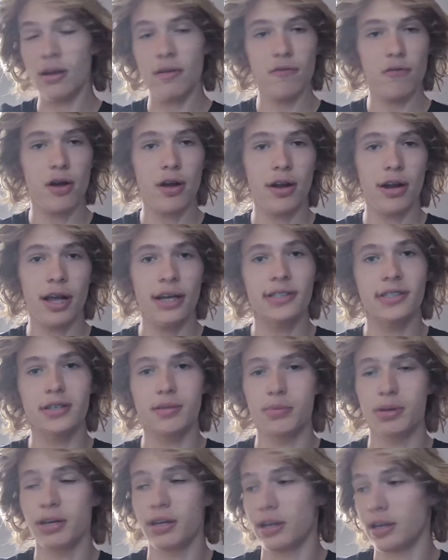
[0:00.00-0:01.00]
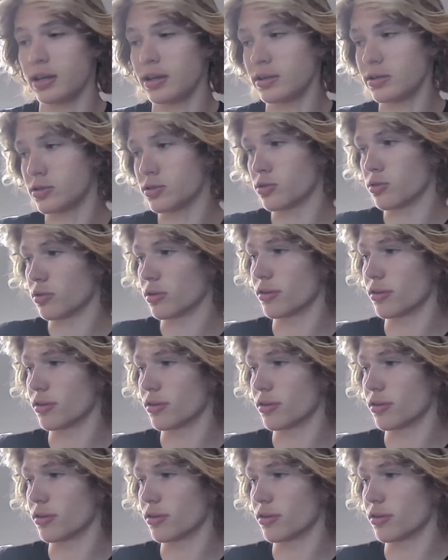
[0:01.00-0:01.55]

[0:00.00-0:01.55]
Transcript: of right next to me, sort